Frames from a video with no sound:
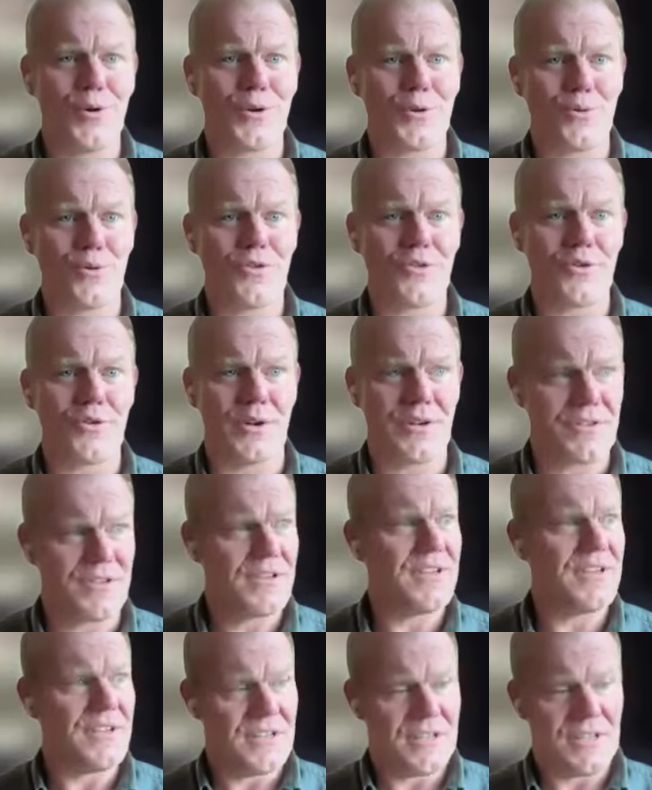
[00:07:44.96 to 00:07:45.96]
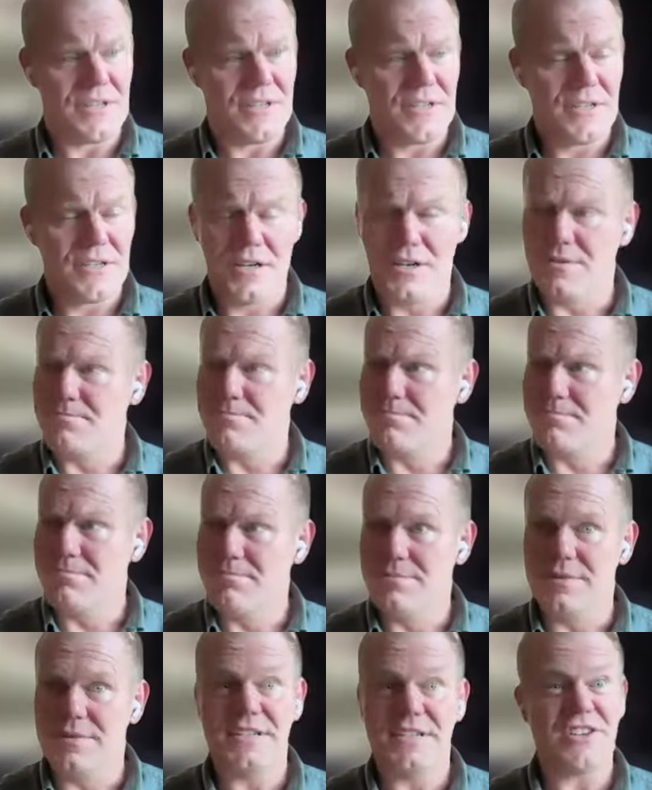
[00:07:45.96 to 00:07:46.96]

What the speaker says: boy to go through it and